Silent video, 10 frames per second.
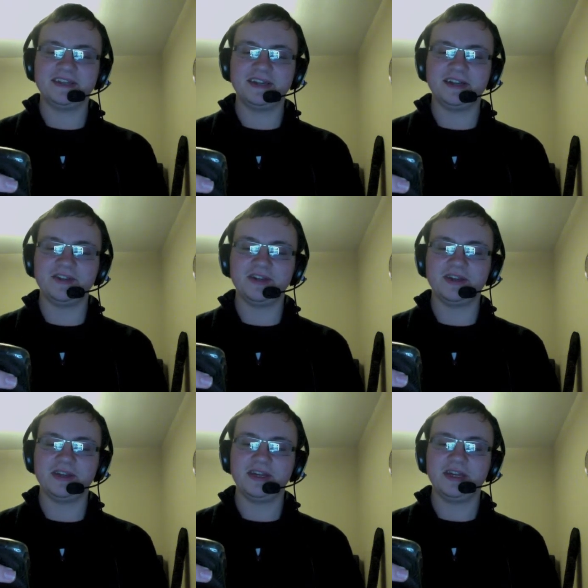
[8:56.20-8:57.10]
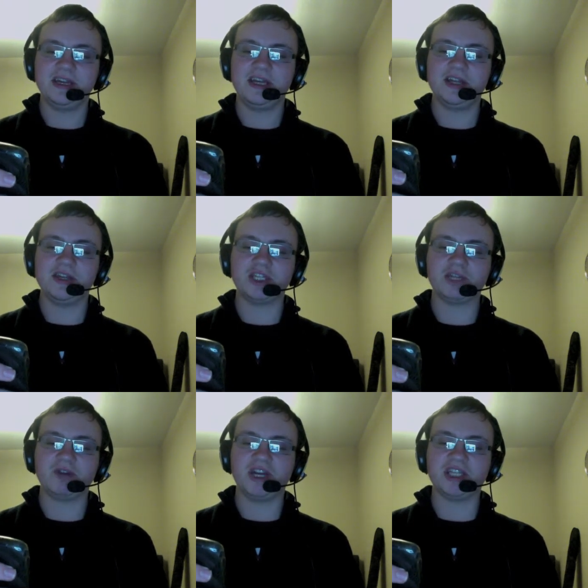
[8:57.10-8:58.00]
I think, yeah, the
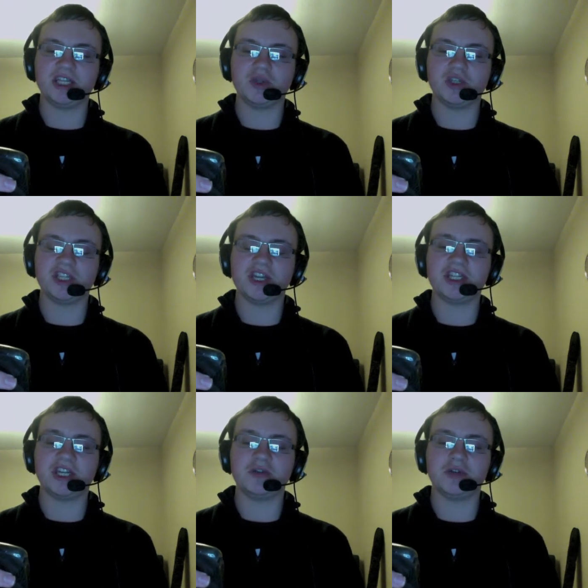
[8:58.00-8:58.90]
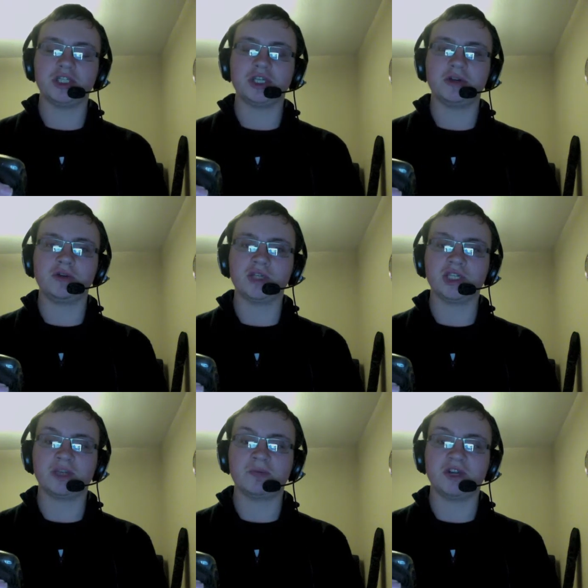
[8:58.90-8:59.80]
surprise entrance, as I said, Chris Jericho was a
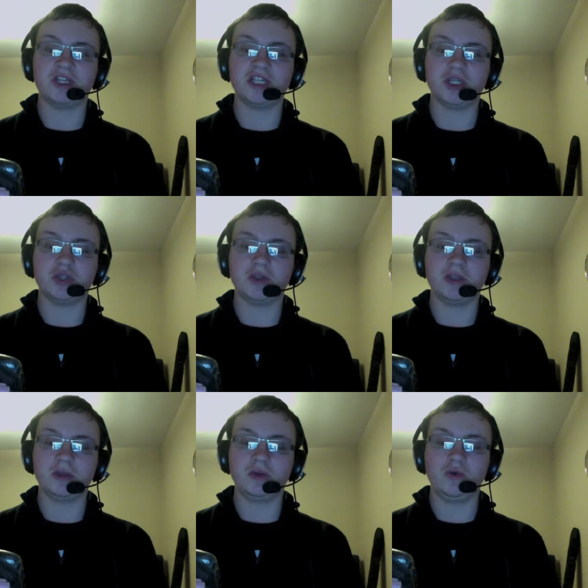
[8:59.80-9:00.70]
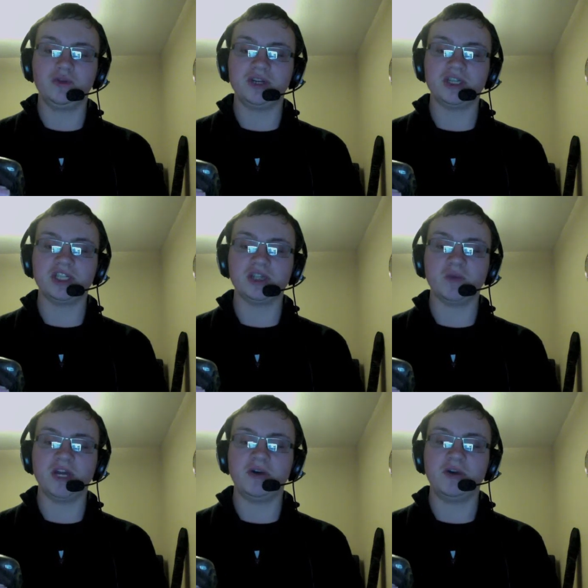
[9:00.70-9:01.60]
surprise entrant, Goldust as
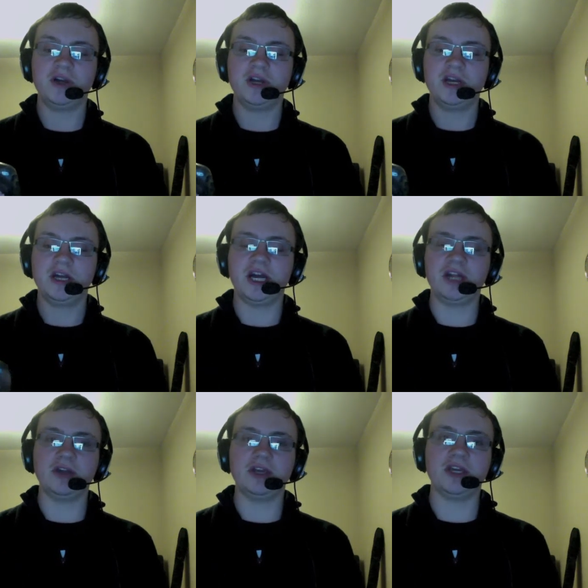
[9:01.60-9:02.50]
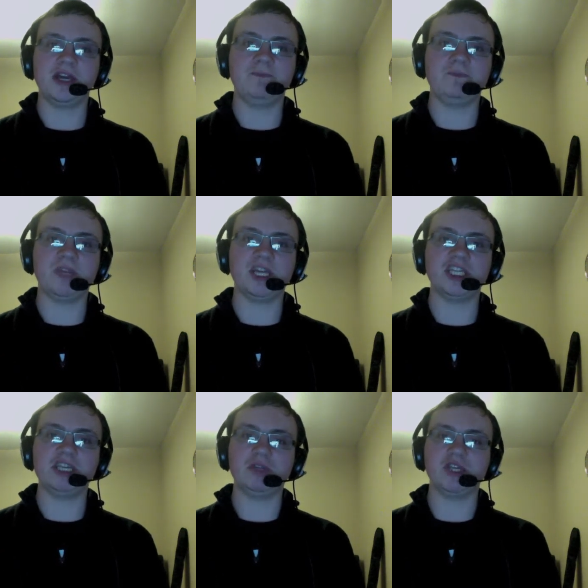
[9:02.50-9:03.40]
well, and like it
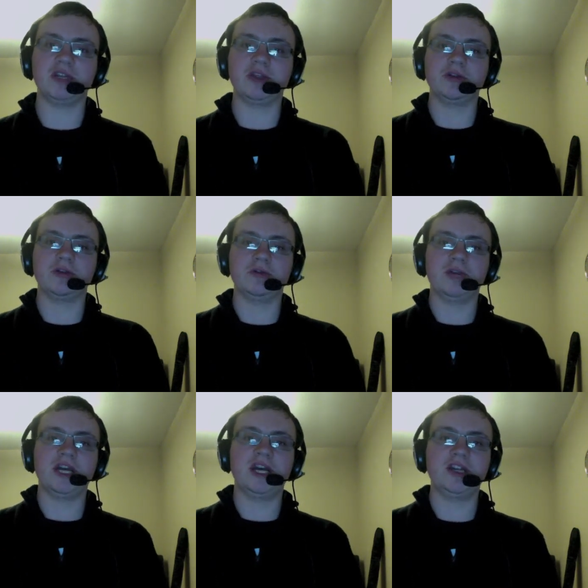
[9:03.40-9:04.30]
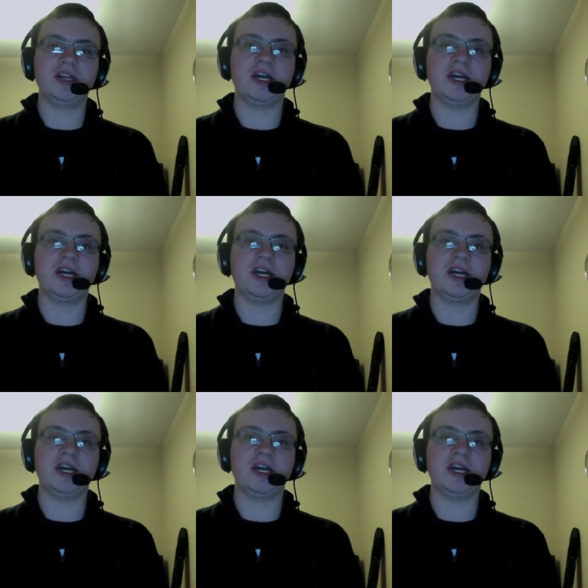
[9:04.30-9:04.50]
seems like that they're hinting